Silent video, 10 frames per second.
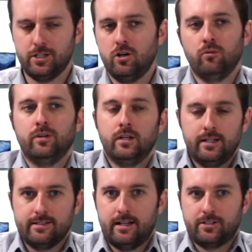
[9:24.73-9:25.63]
And
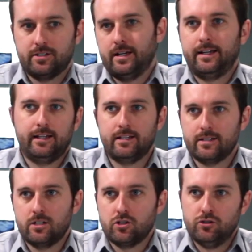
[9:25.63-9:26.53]
it's not just it
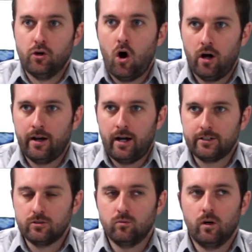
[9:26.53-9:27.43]
doesn't just dawn
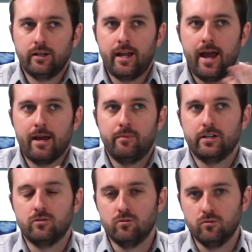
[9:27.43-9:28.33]
on you one day,
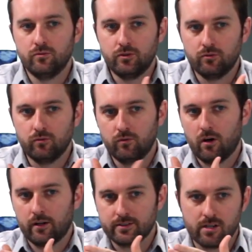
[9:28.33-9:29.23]
but you
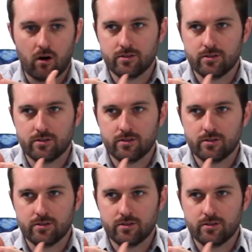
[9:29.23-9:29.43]
are